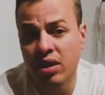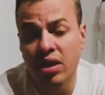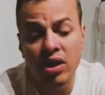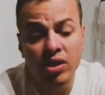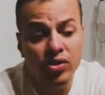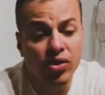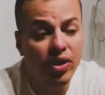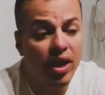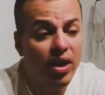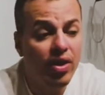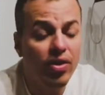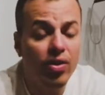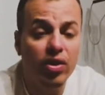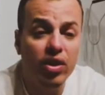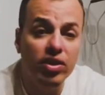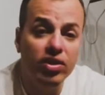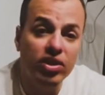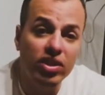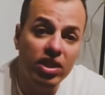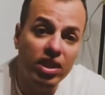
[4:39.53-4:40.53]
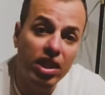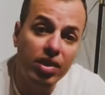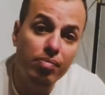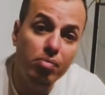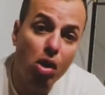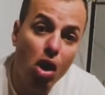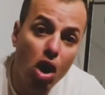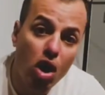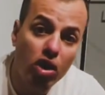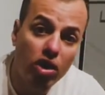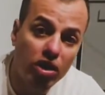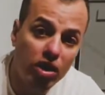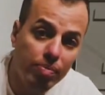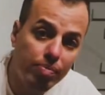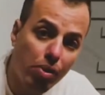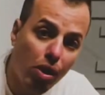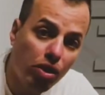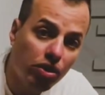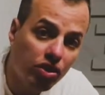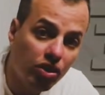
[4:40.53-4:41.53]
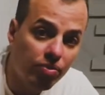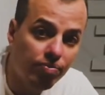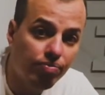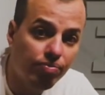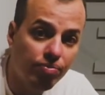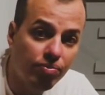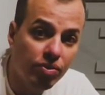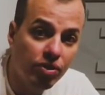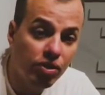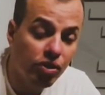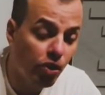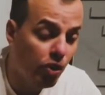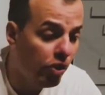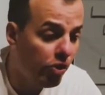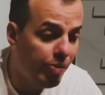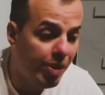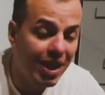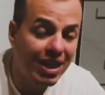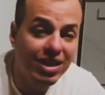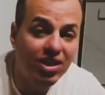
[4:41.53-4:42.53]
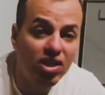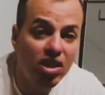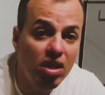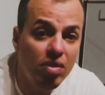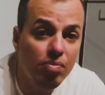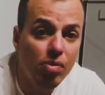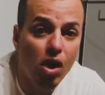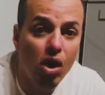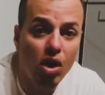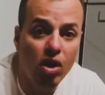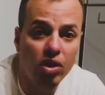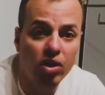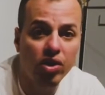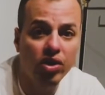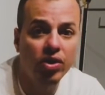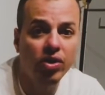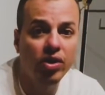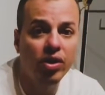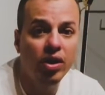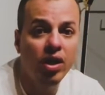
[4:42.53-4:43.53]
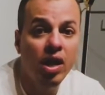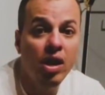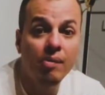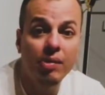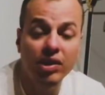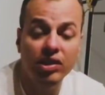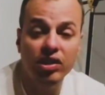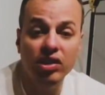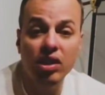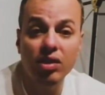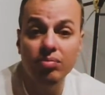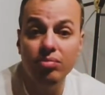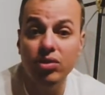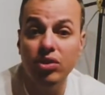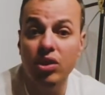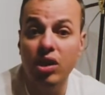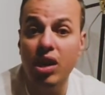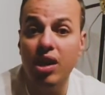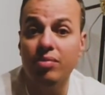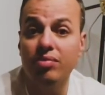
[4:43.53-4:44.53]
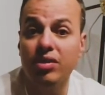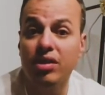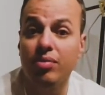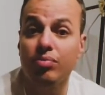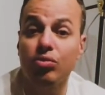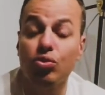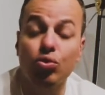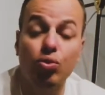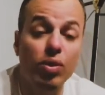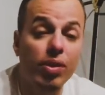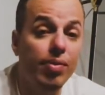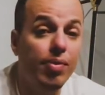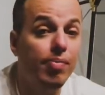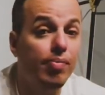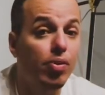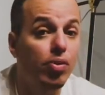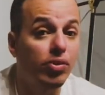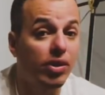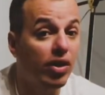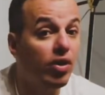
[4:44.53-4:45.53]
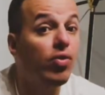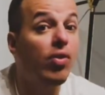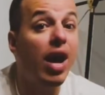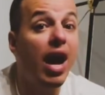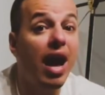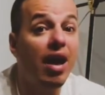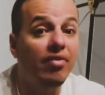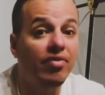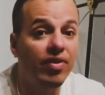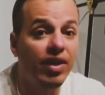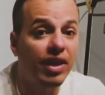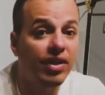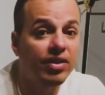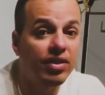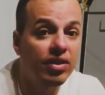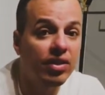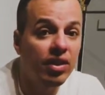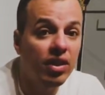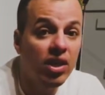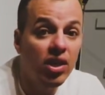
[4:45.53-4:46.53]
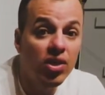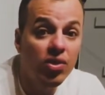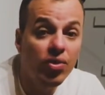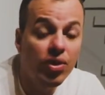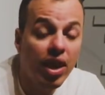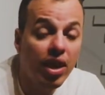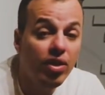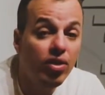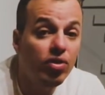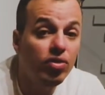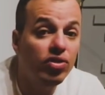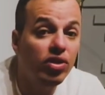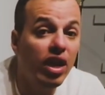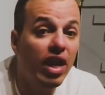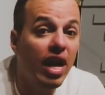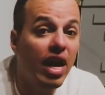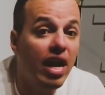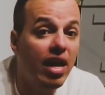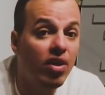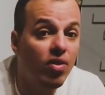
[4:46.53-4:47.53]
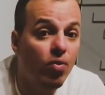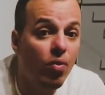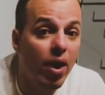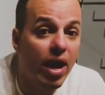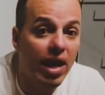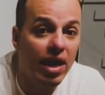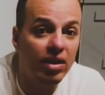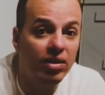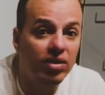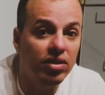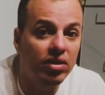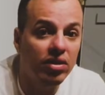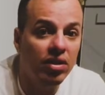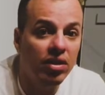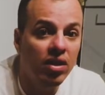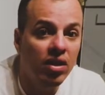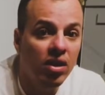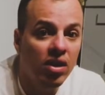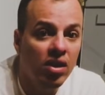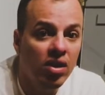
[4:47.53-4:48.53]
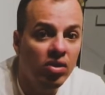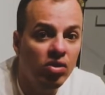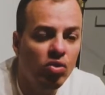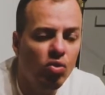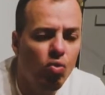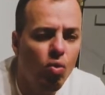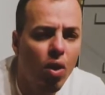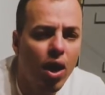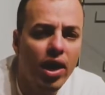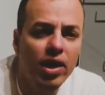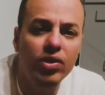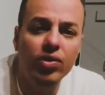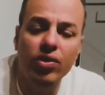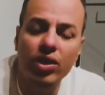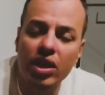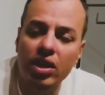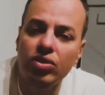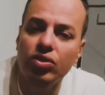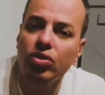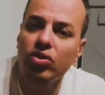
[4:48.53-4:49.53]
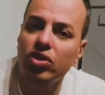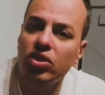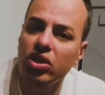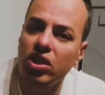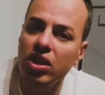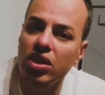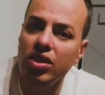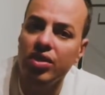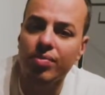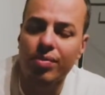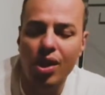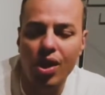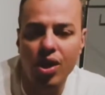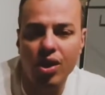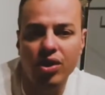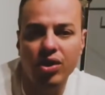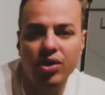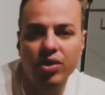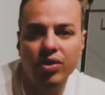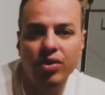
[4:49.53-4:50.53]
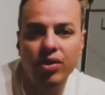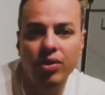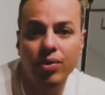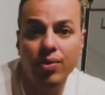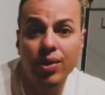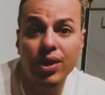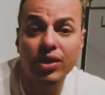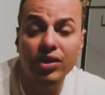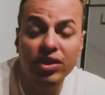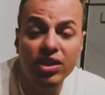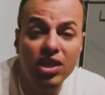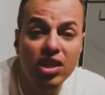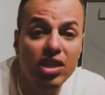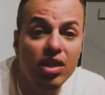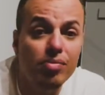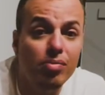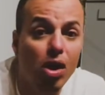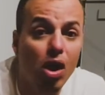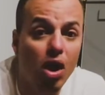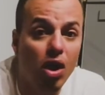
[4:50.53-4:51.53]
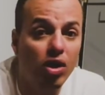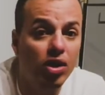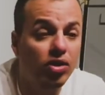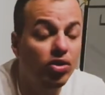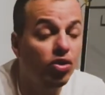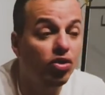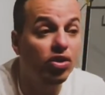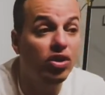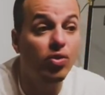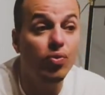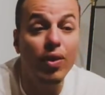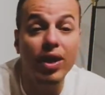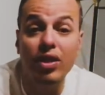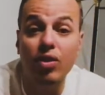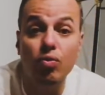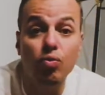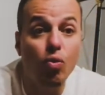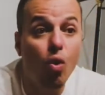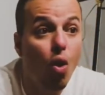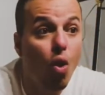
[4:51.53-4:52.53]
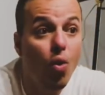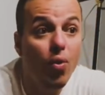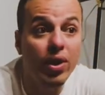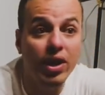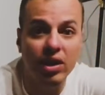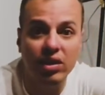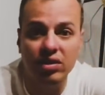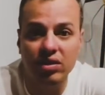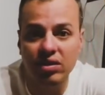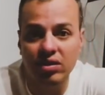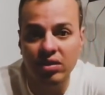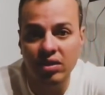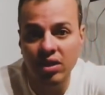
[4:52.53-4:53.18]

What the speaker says: So then you're gonna see a mark in the bottom. Could be a T mark, but sometimes some swimming pool, they don't have it. You can use any weight. So why do you need to see the mark? We see the mark to see where the wall is.